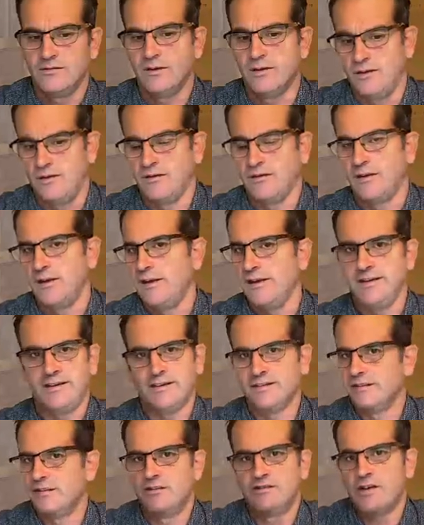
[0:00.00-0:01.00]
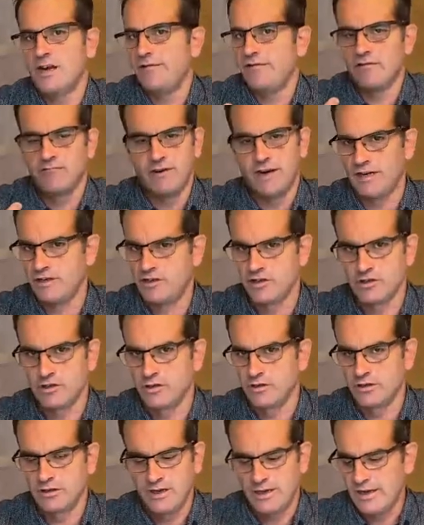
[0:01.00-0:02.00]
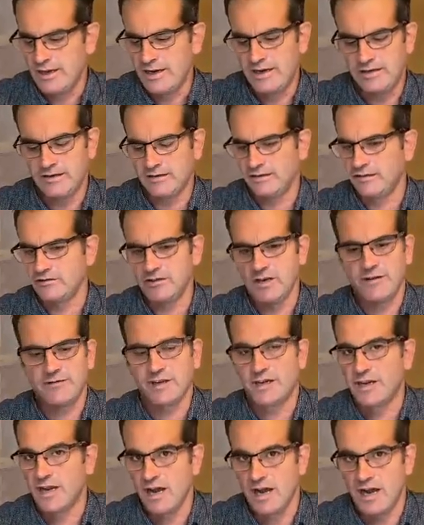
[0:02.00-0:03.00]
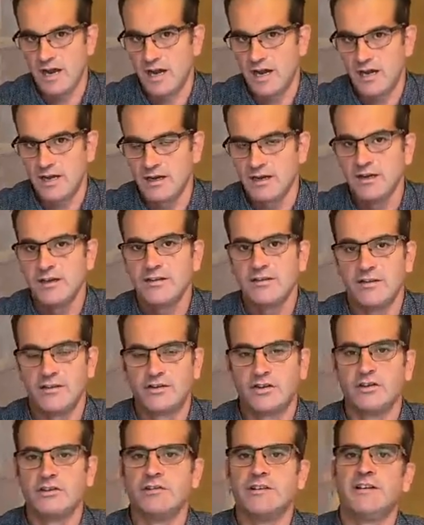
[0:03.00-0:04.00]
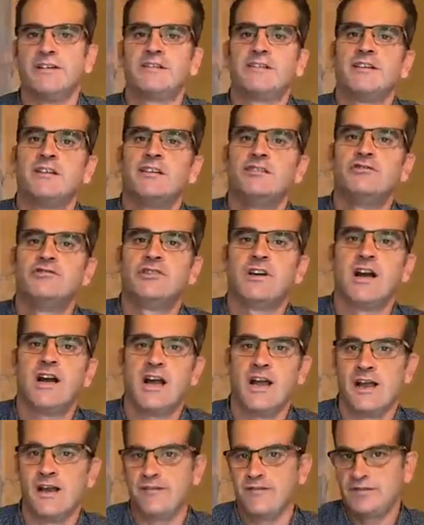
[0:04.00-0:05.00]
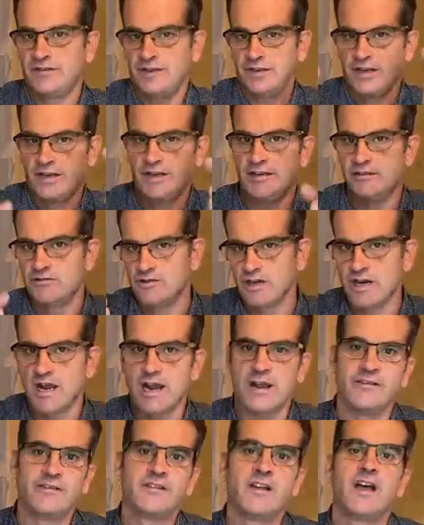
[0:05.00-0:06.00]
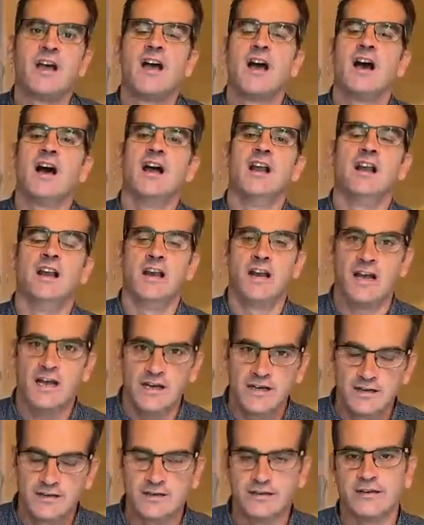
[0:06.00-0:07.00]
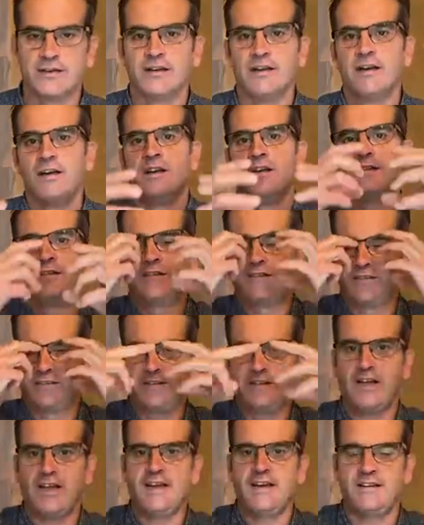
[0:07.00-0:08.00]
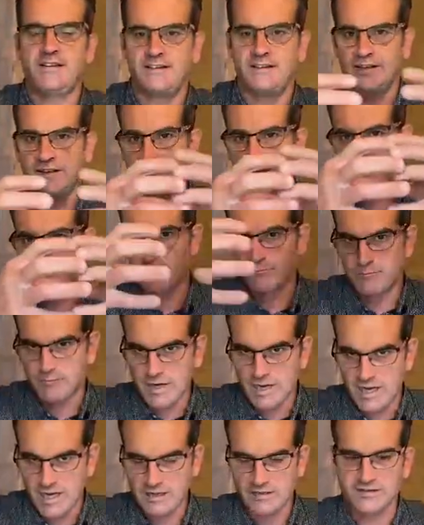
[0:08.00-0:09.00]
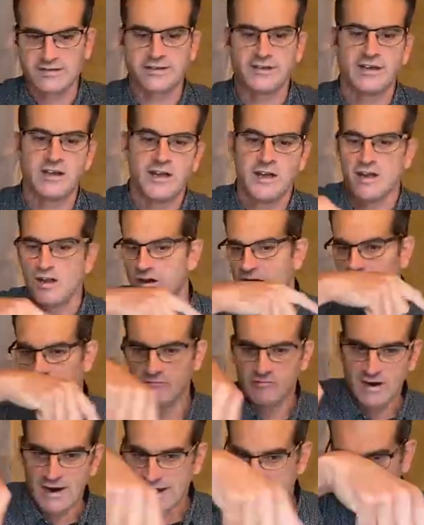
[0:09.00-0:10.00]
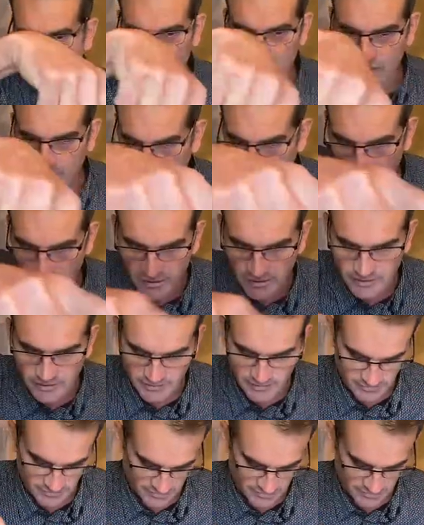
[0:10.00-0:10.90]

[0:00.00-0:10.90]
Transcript: Oh, he doesn't drive a rickshaw, he doesn't drive a car. The tourist drives, he drives a London sightseeing bus around London,